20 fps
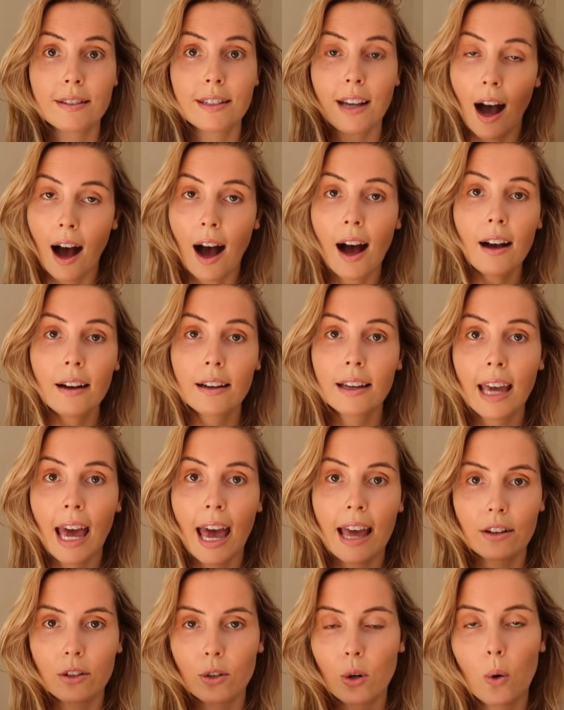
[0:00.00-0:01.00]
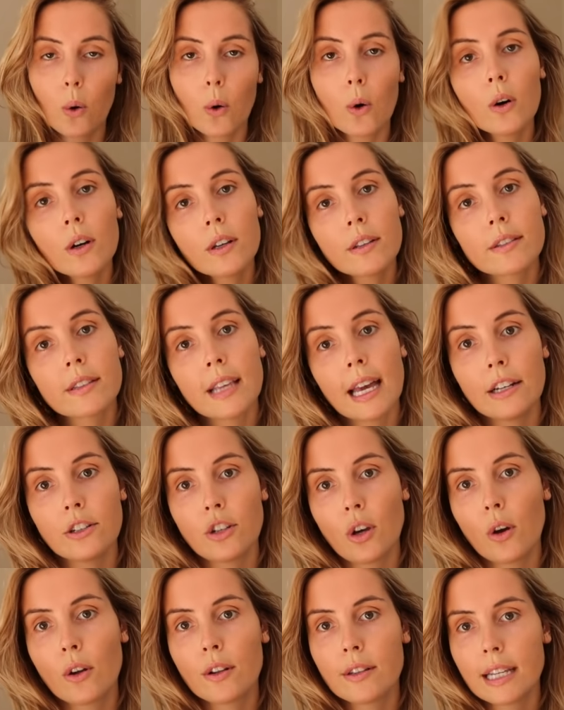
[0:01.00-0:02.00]
dark and coarse and
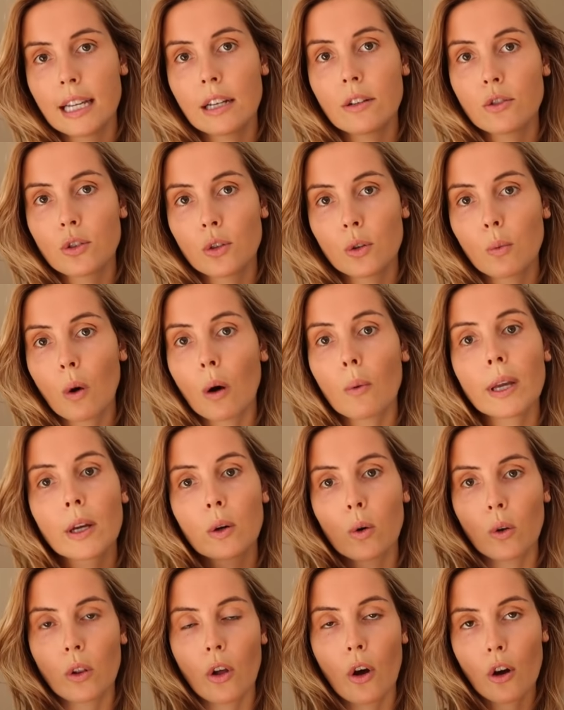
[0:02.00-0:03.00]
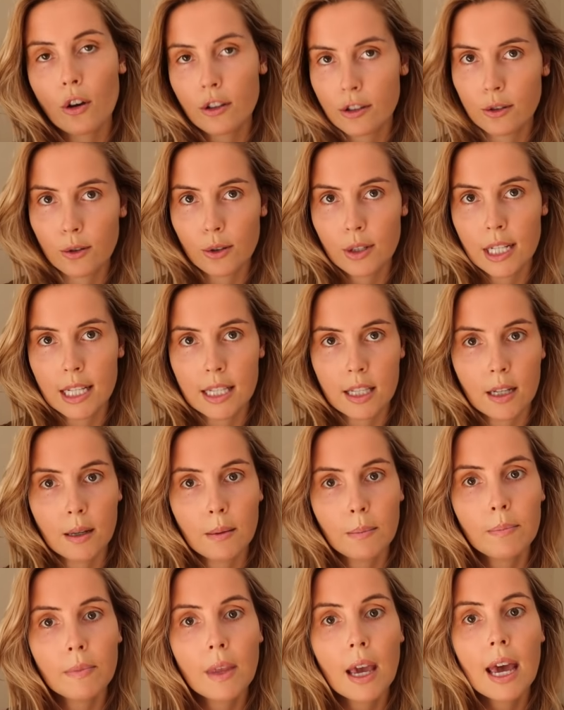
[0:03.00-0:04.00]
turns into what we call
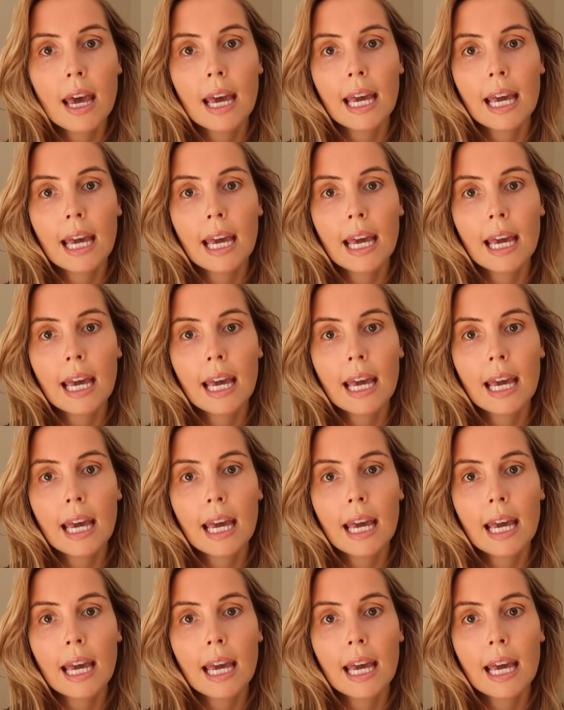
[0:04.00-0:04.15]
hirsutism,